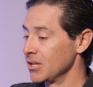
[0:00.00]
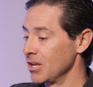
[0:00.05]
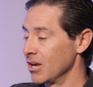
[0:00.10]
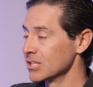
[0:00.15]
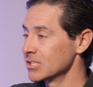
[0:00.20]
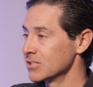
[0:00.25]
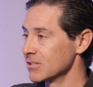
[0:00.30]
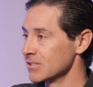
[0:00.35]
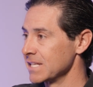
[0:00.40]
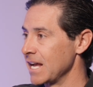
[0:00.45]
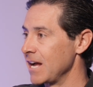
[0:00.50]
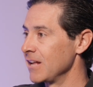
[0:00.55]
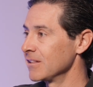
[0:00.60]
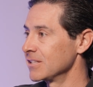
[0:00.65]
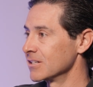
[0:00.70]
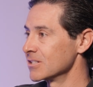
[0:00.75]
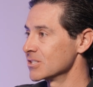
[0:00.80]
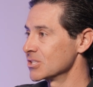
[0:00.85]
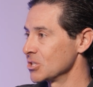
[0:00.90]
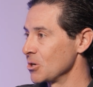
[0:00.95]
youngsters out
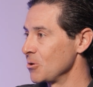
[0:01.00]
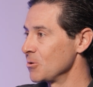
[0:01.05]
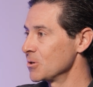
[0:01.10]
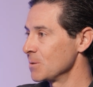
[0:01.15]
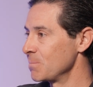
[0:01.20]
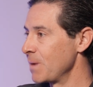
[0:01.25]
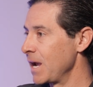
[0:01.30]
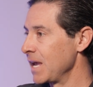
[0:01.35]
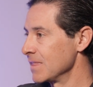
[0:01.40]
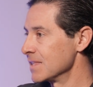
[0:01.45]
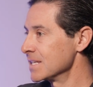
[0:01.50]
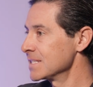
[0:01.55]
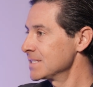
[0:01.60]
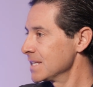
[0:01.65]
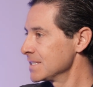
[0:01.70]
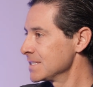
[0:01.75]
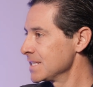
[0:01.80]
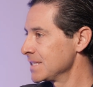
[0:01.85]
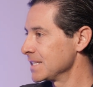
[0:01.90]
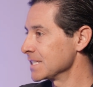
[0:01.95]
there, showing them, hey, this
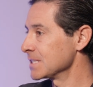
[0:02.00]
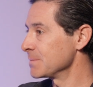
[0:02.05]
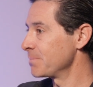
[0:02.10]
isn't this